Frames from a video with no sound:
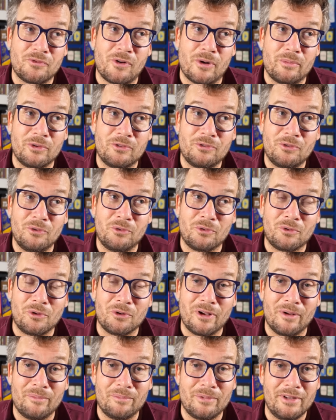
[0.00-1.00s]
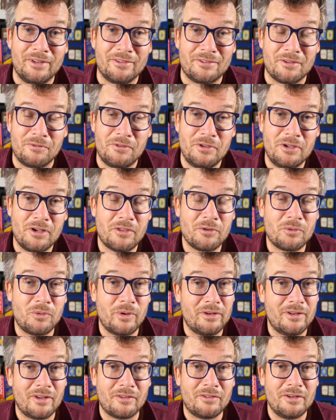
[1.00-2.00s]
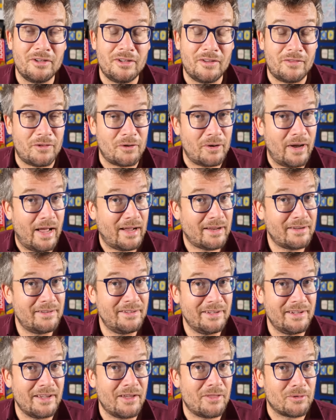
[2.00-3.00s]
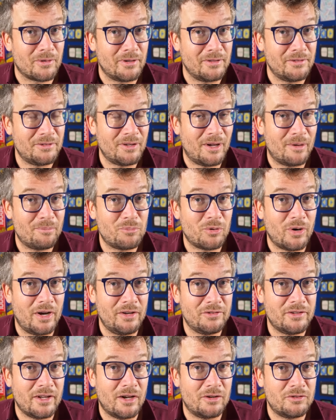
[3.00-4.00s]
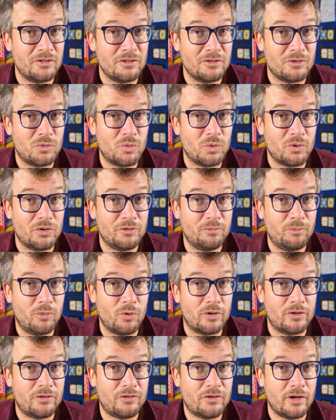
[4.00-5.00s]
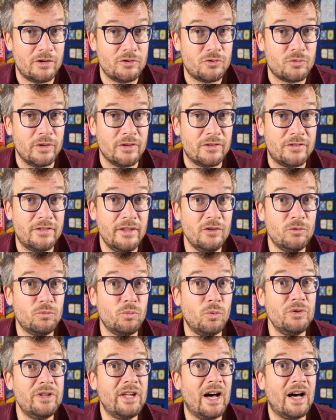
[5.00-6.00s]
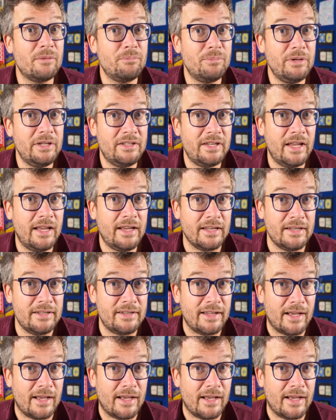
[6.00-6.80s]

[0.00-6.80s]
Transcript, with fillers: pharmaceutical companies if the other one doesn't get their act together and stop price gouging the world's poorest countries. Things will not be taken